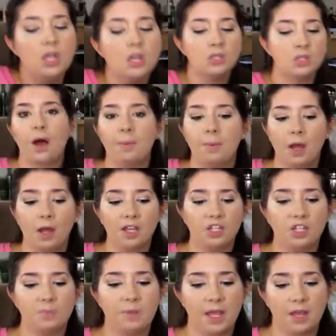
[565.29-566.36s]
So I'll probably
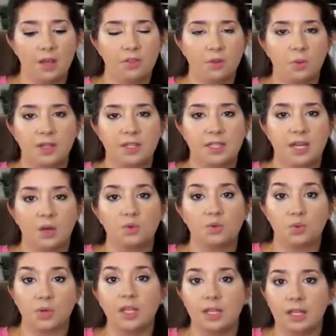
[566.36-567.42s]
just pick out the ones that I was
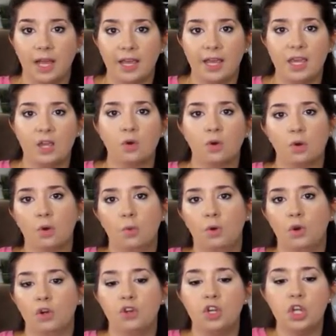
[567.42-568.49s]
really liking or
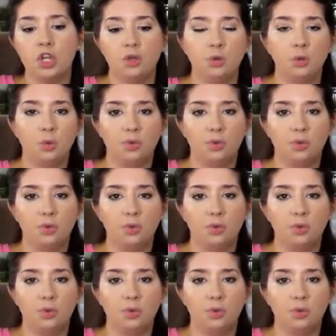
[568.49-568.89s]
were new